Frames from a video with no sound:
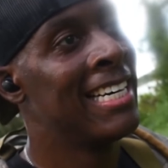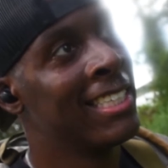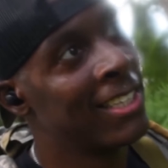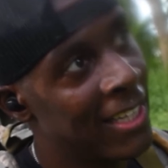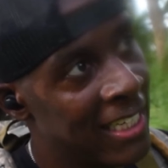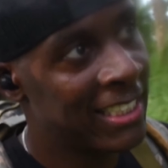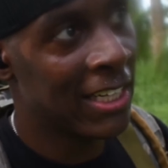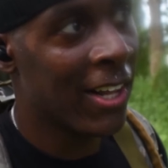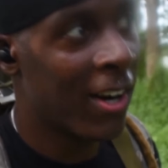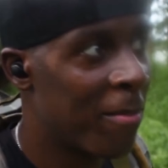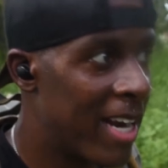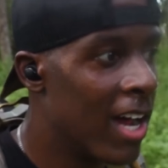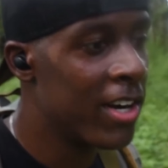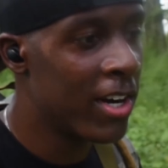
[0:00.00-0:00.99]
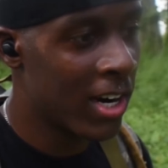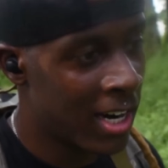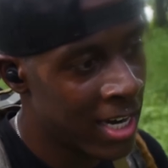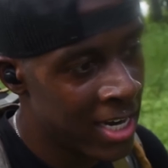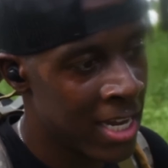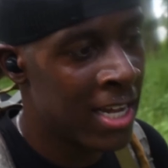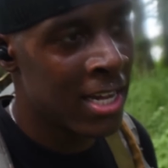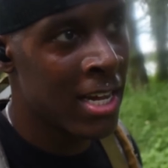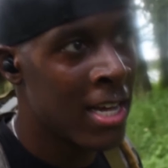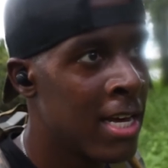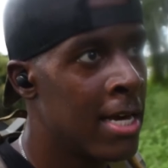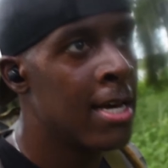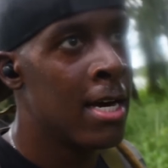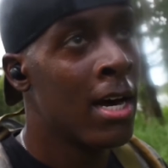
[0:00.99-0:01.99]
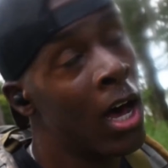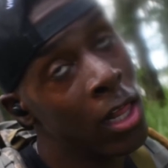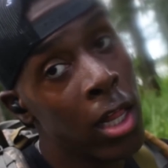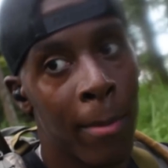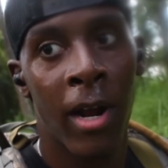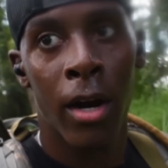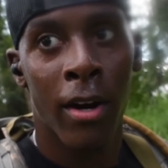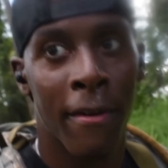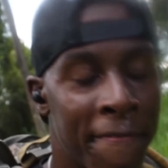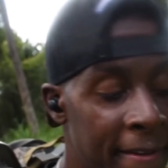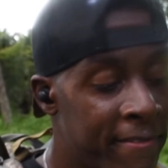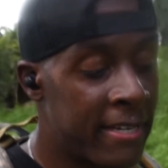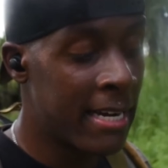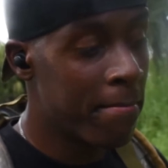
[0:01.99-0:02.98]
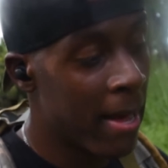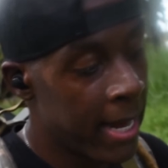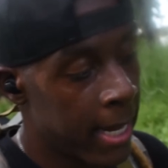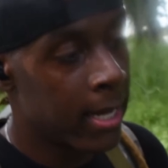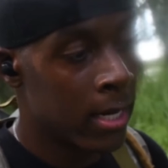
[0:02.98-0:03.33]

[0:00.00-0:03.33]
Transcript: So that's a little bit under a 15-minute